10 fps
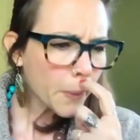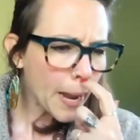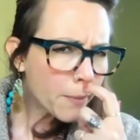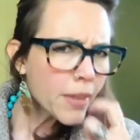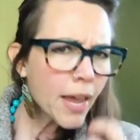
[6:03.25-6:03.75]

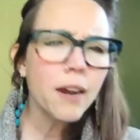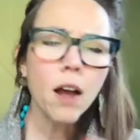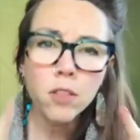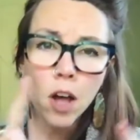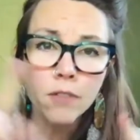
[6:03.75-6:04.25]
And that
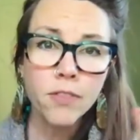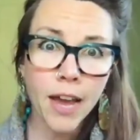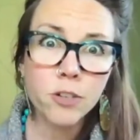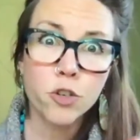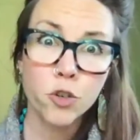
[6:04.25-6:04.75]
along
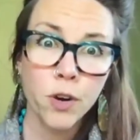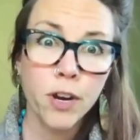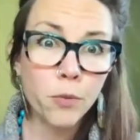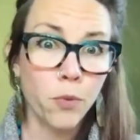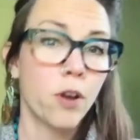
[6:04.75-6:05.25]
that
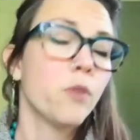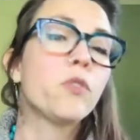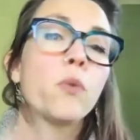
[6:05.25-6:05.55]
trade route,